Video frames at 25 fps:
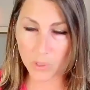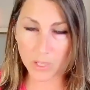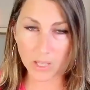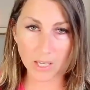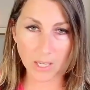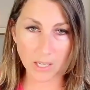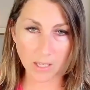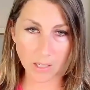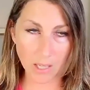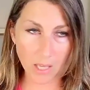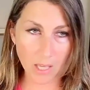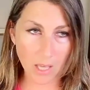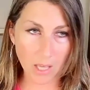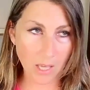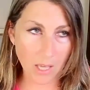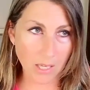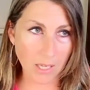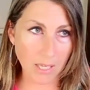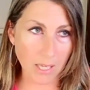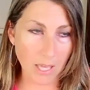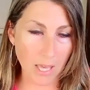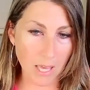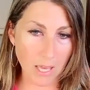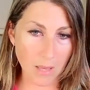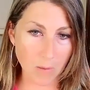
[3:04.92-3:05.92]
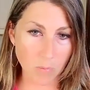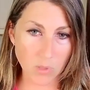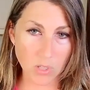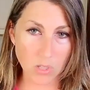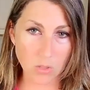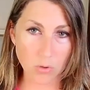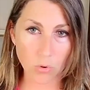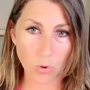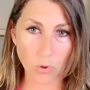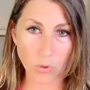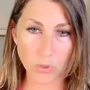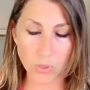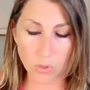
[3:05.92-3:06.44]
play games,
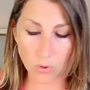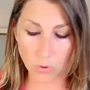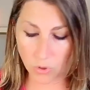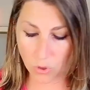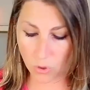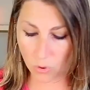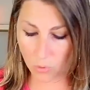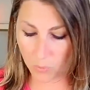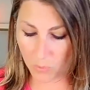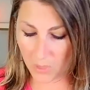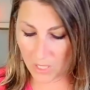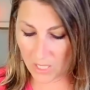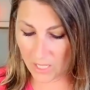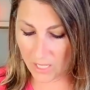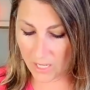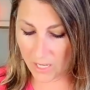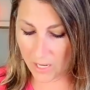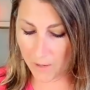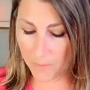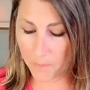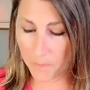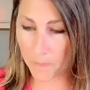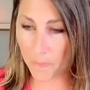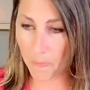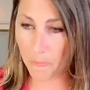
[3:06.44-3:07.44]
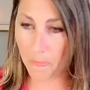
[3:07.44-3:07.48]
scroll social media,